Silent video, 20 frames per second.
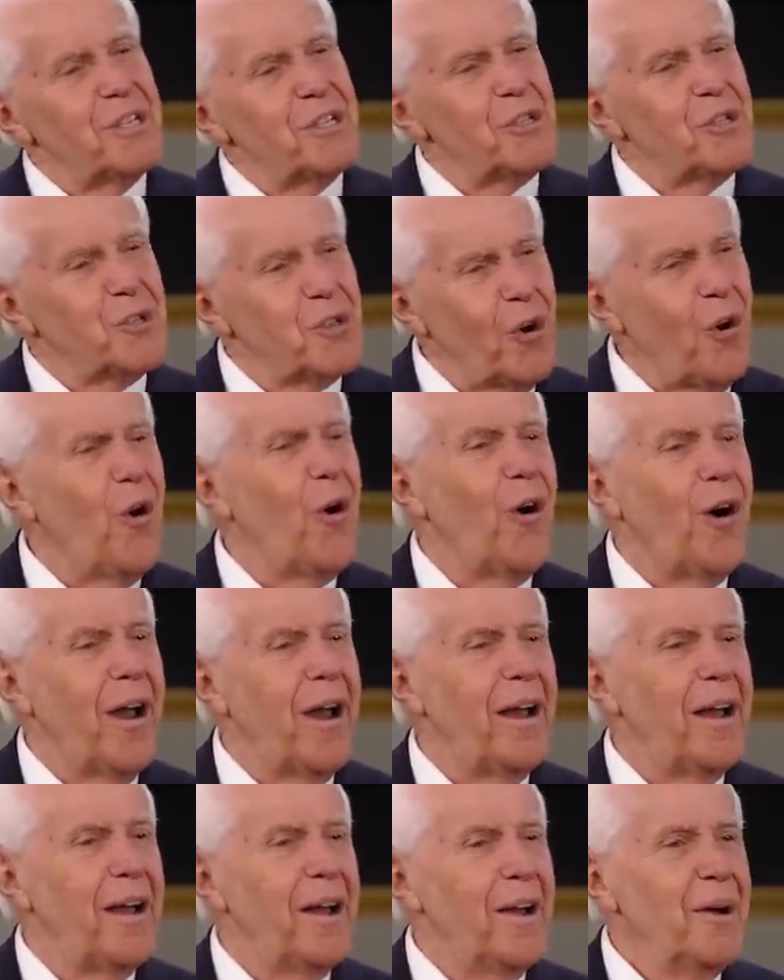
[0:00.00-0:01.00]

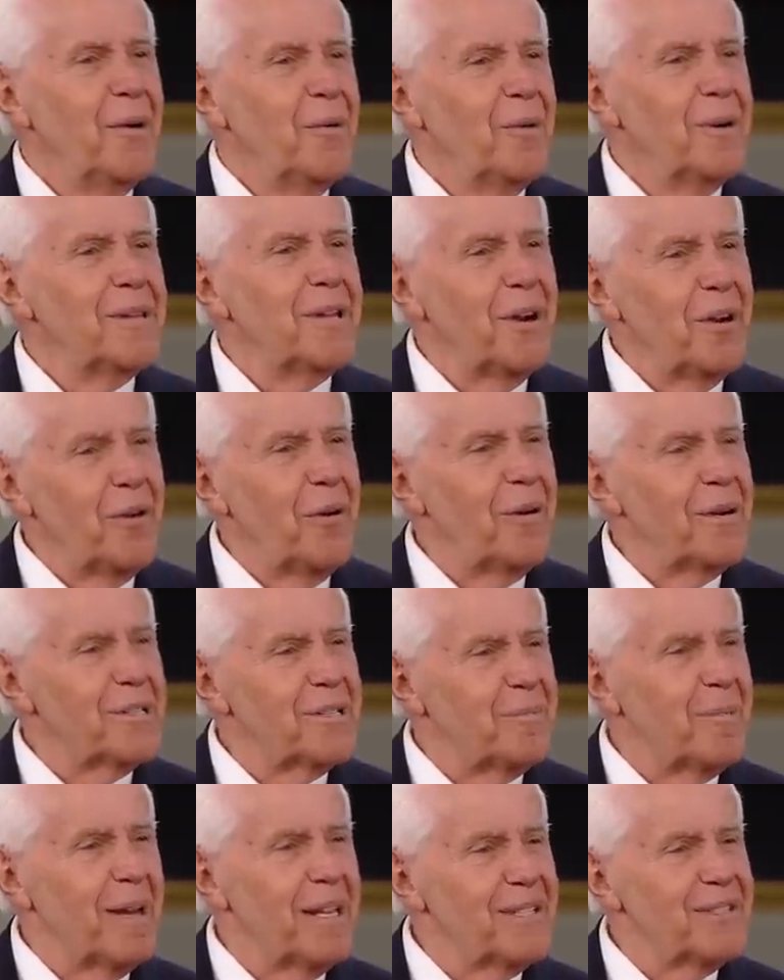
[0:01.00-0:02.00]
enjoy what the Lord
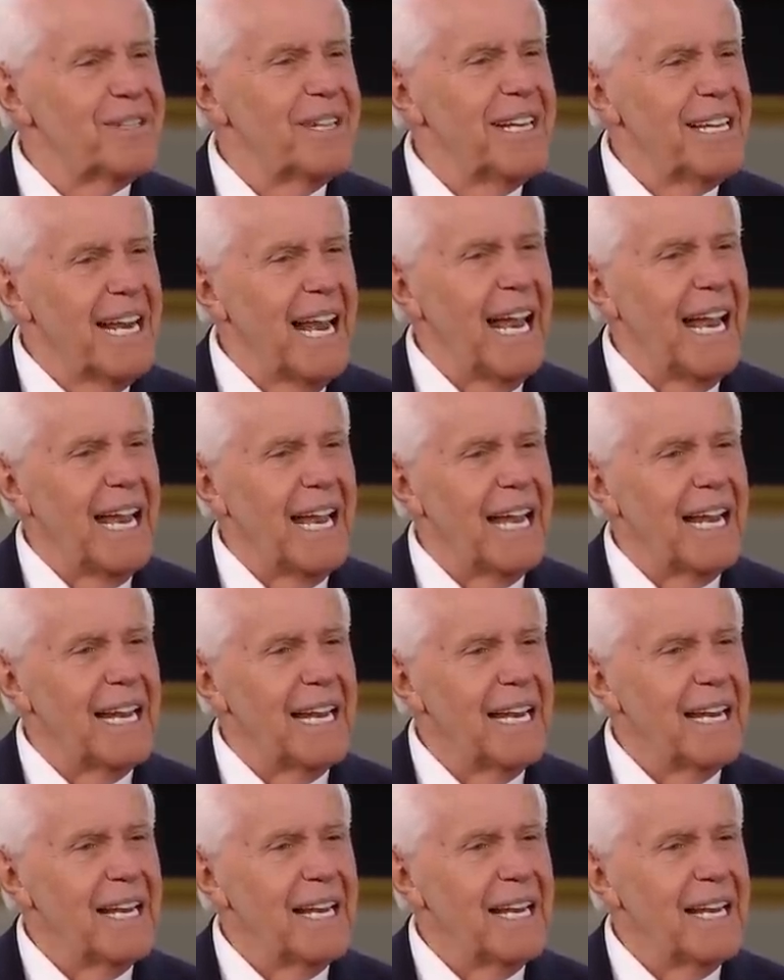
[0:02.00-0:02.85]
has placed in your hand?